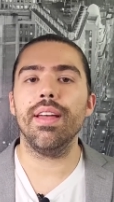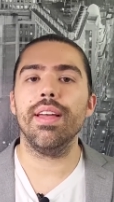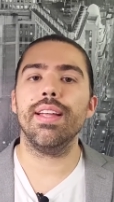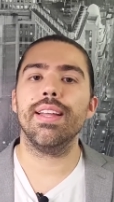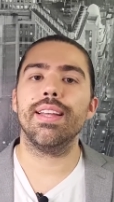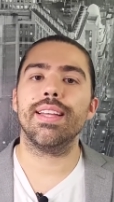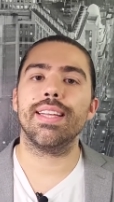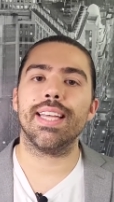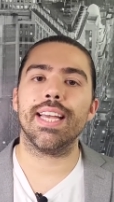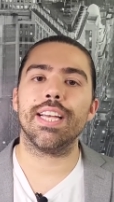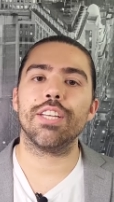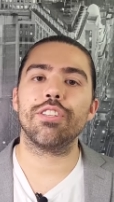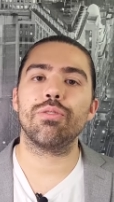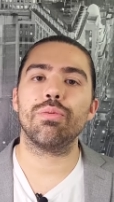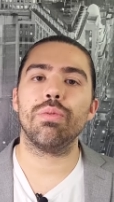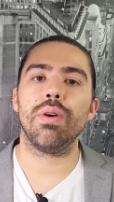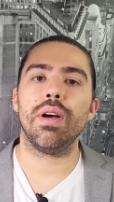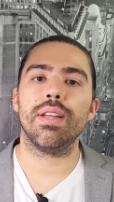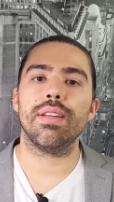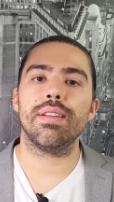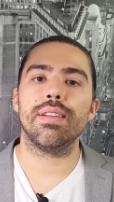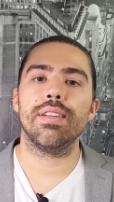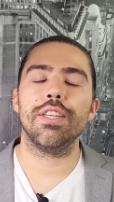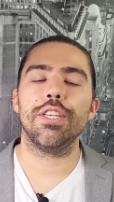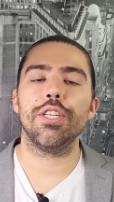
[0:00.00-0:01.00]
Guess what?
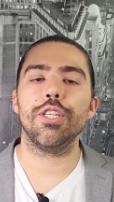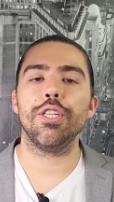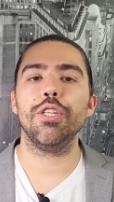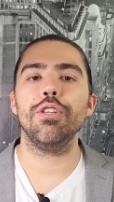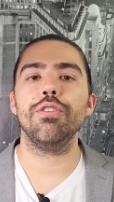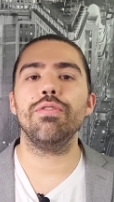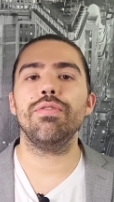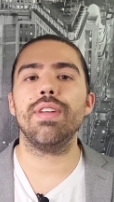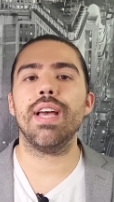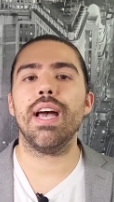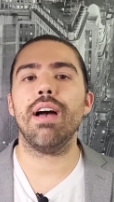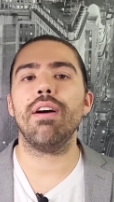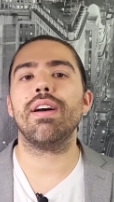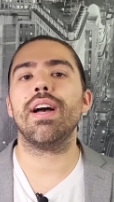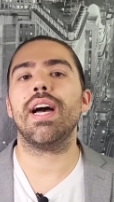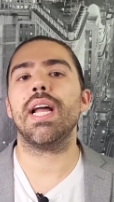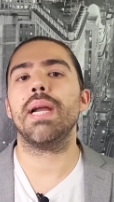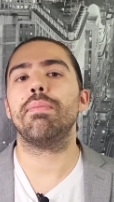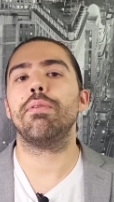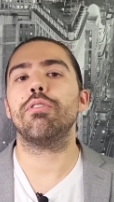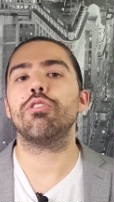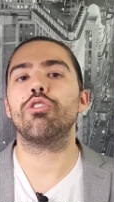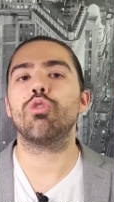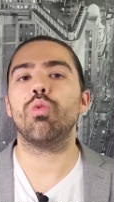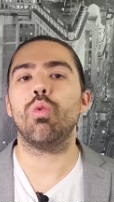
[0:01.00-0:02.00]
you've now got about
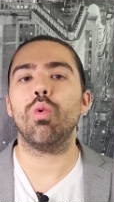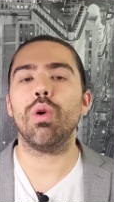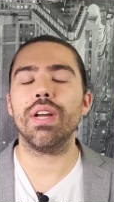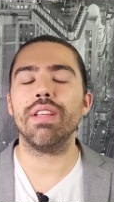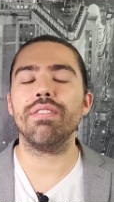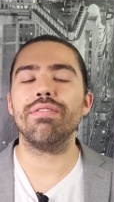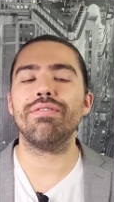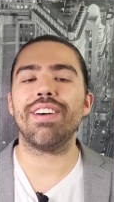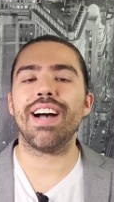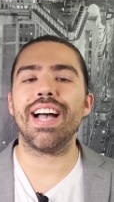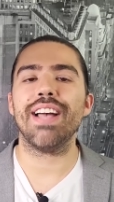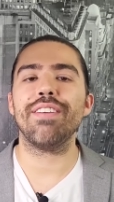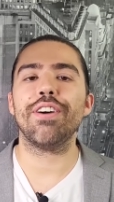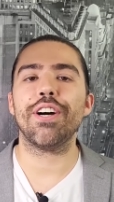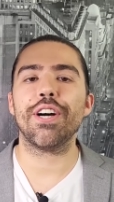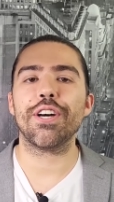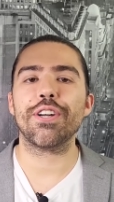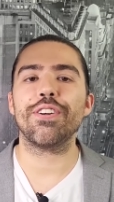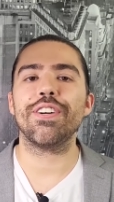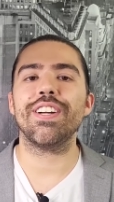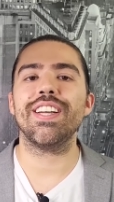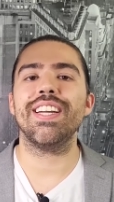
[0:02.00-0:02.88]
2,500 in